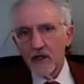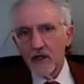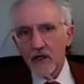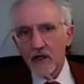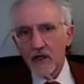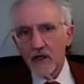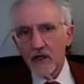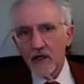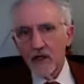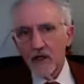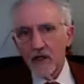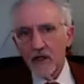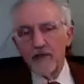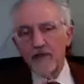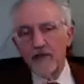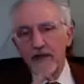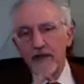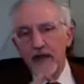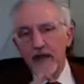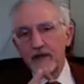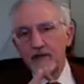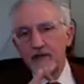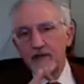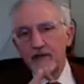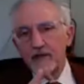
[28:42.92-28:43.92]

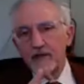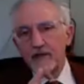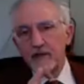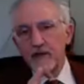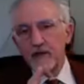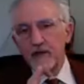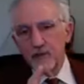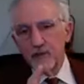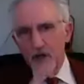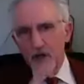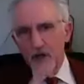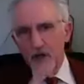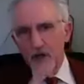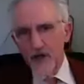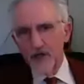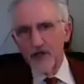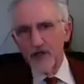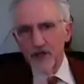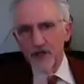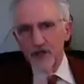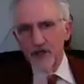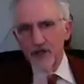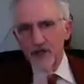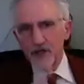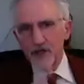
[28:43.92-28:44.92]
that Russia's
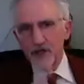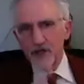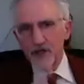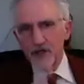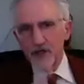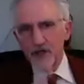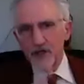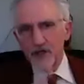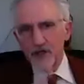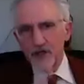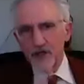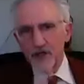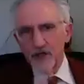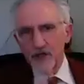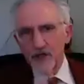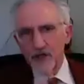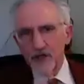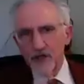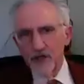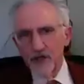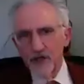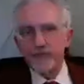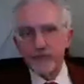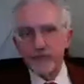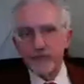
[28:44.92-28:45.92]
invasion
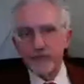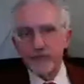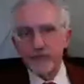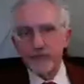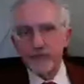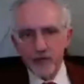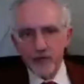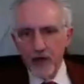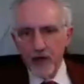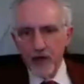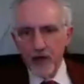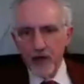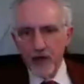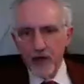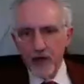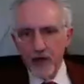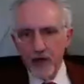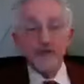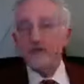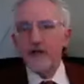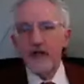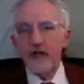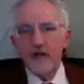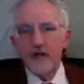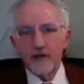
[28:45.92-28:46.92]
of Ukraine was
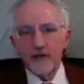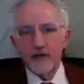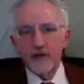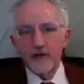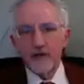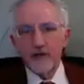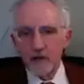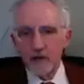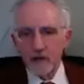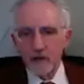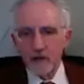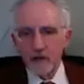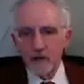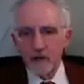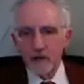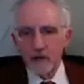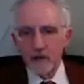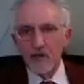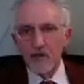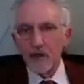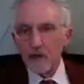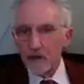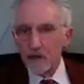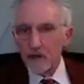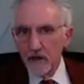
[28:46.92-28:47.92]
flagrantly
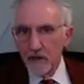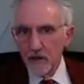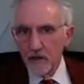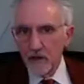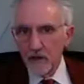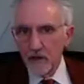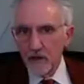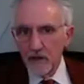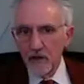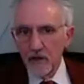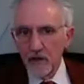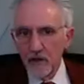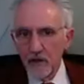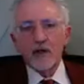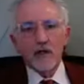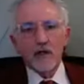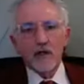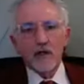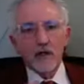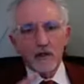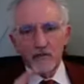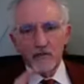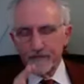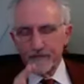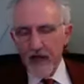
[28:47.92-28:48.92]
illegal.
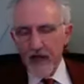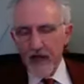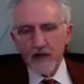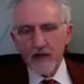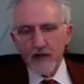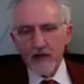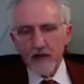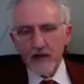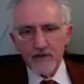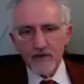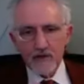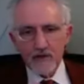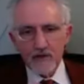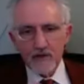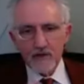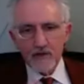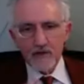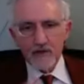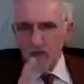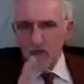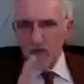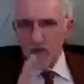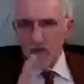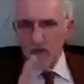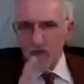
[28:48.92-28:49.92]
In fact,
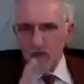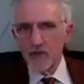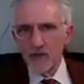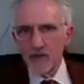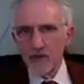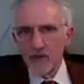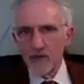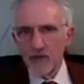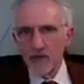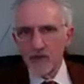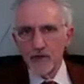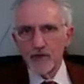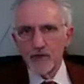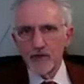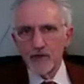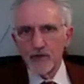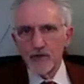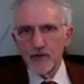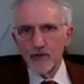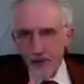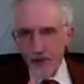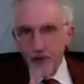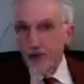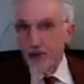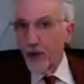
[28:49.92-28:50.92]
constitutes
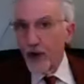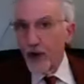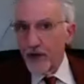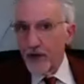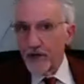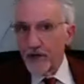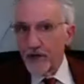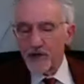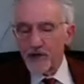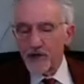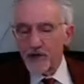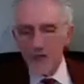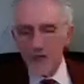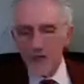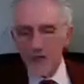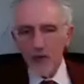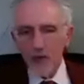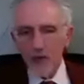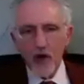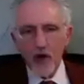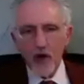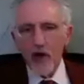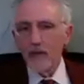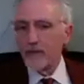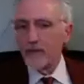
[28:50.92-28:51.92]
the greatest war
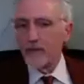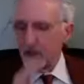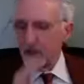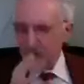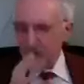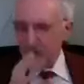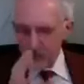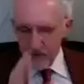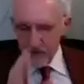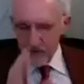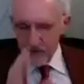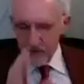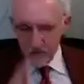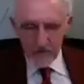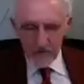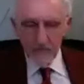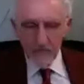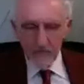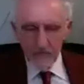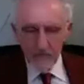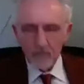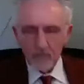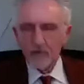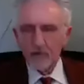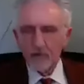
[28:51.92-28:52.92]
crime, as
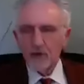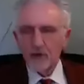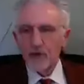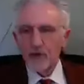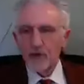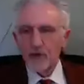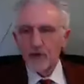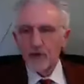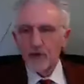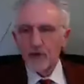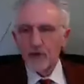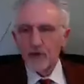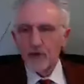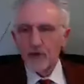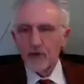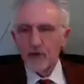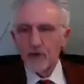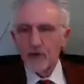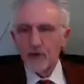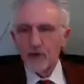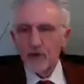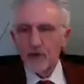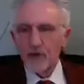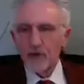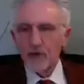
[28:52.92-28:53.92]

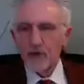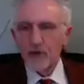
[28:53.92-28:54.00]
U.S.